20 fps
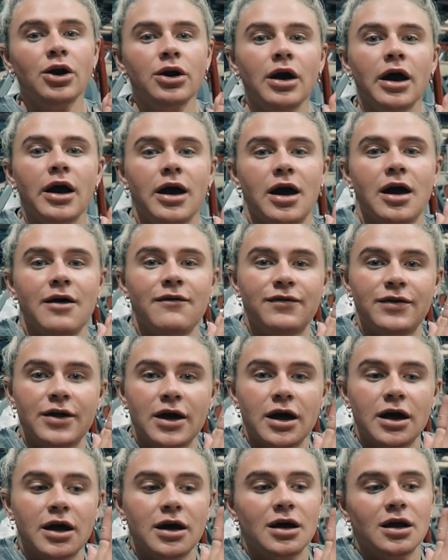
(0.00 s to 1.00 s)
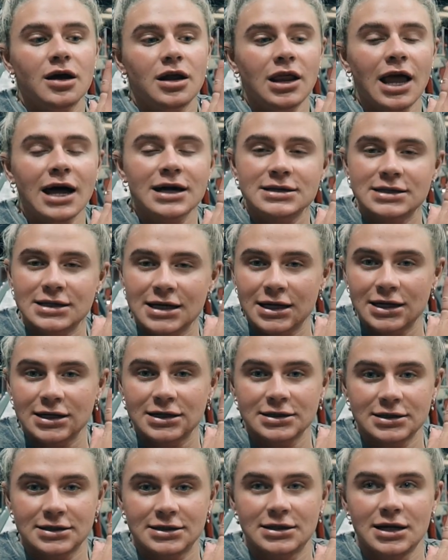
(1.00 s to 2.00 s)
of the last
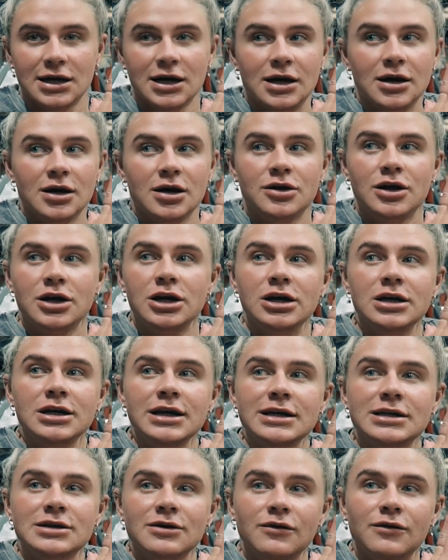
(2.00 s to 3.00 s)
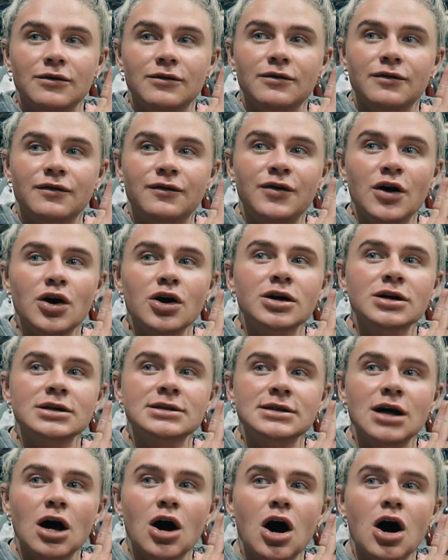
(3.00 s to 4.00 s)
things that you need to
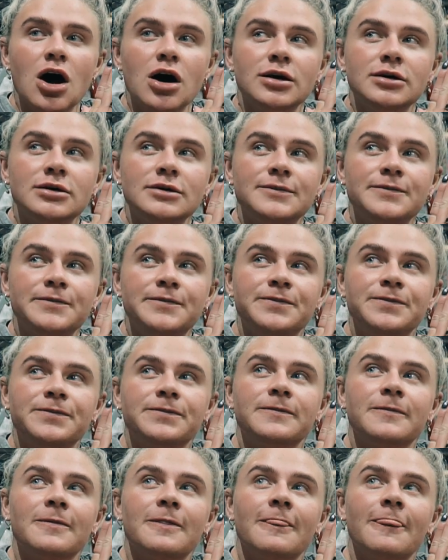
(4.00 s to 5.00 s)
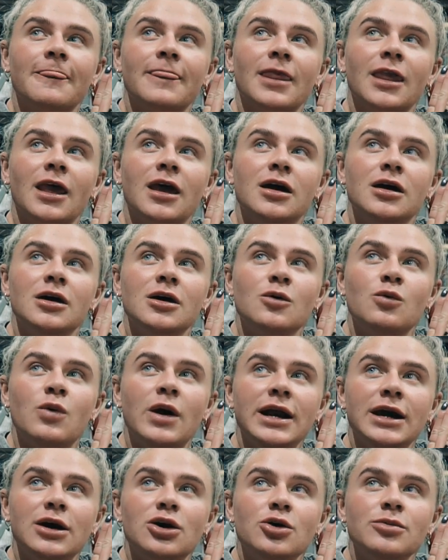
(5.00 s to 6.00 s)
focus on
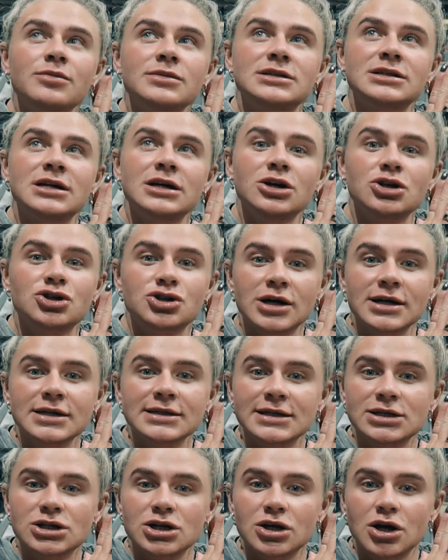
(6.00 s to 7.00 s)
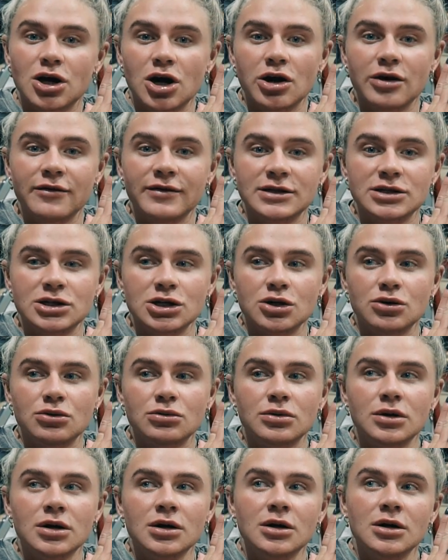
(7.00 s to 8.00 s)
when it comes to your transition over
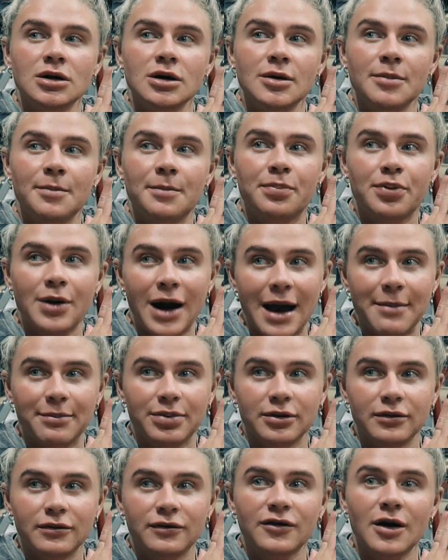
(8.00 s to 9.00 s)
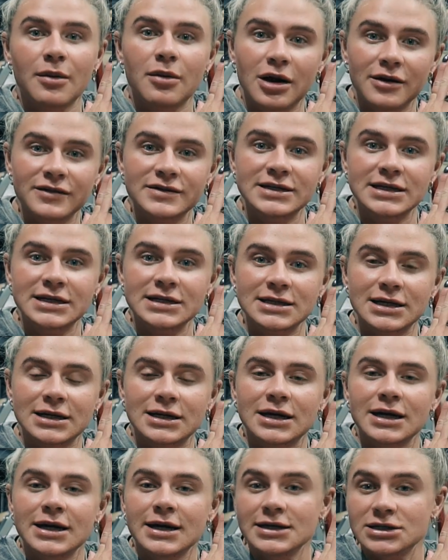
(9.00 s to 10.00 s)
to prep from off-season
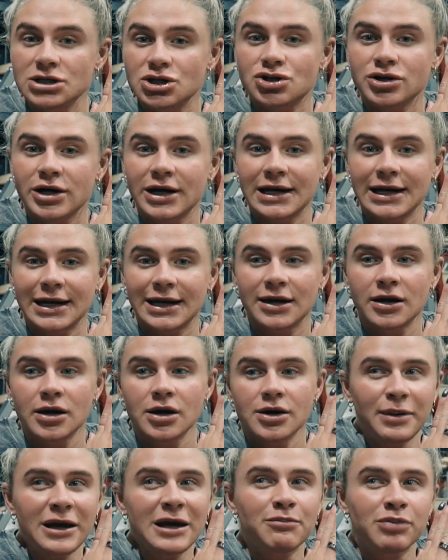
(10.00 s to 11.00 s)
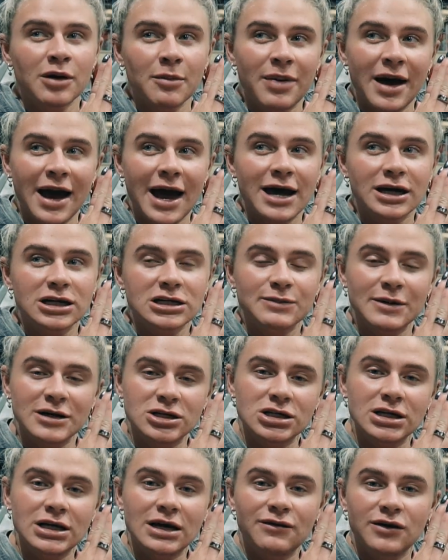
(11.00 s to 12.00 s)
is your training. Be prepared,
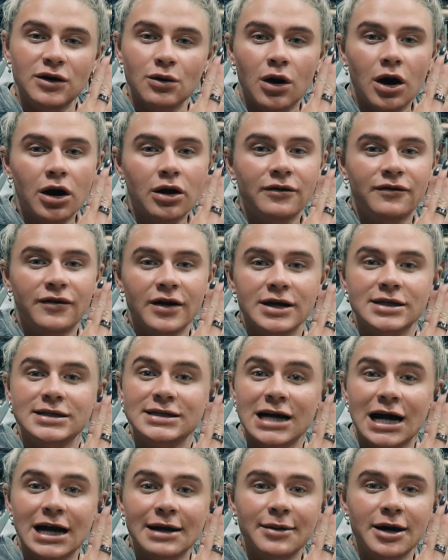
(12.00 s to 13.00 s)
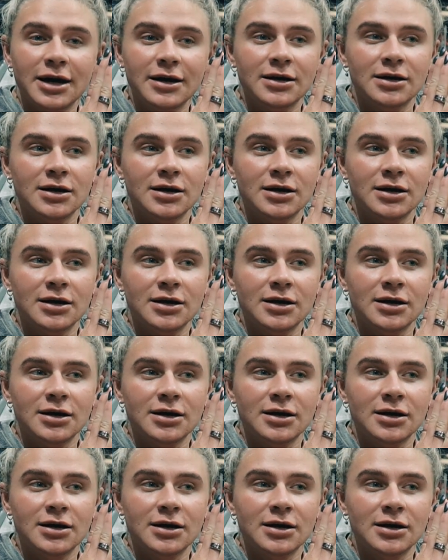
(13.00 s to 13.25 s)
especially if you are a first timer,